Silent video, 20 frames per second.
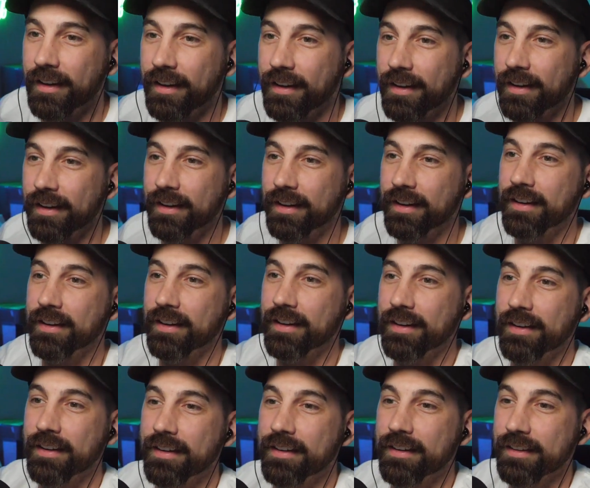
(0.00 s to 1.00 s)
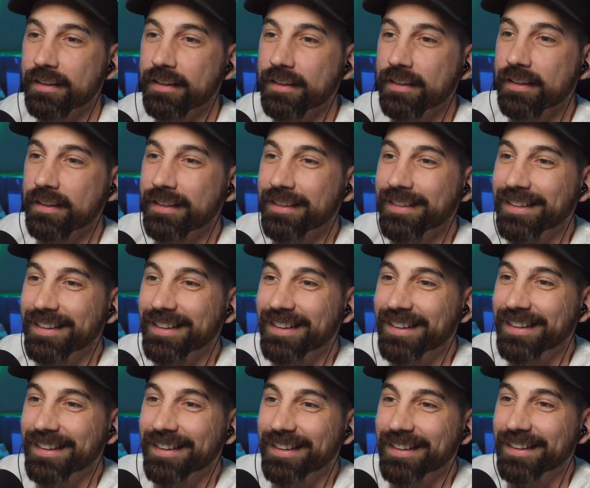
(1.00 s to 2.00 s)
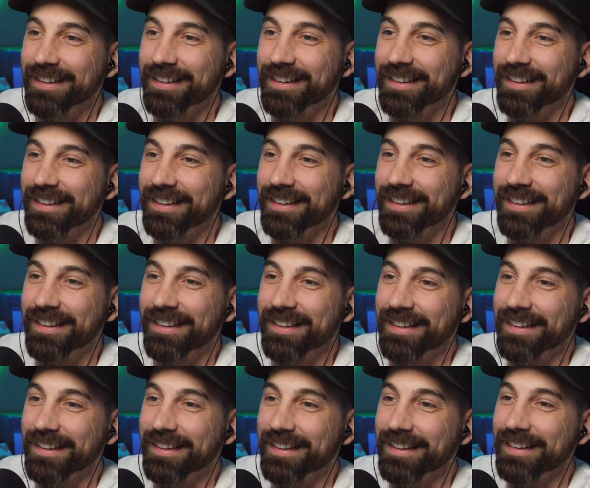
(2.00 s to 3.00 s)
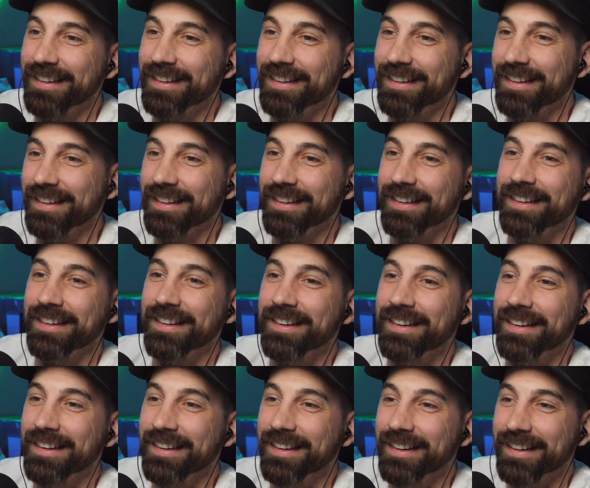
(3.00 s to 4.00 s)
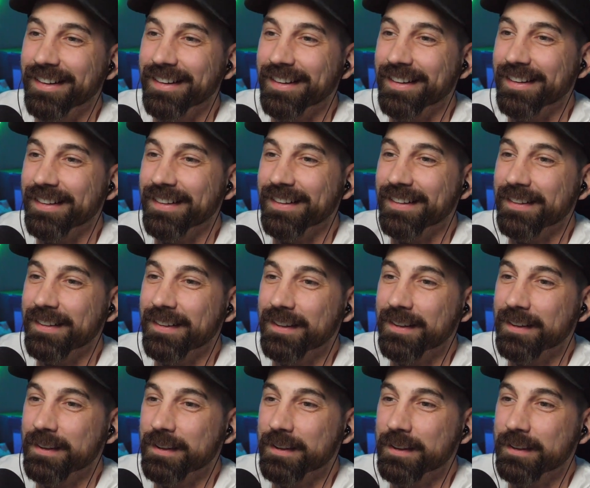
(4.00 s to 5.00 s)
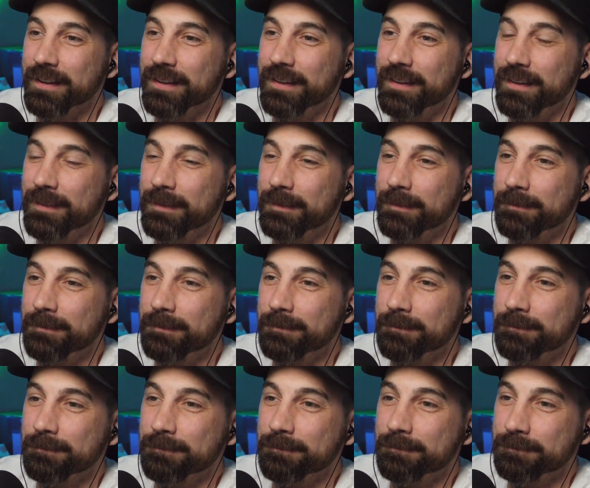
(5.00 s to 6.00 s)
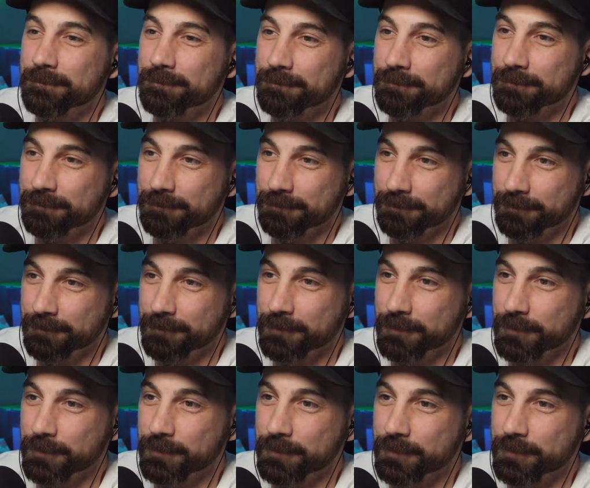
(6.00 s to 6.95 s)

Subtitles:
[no speech]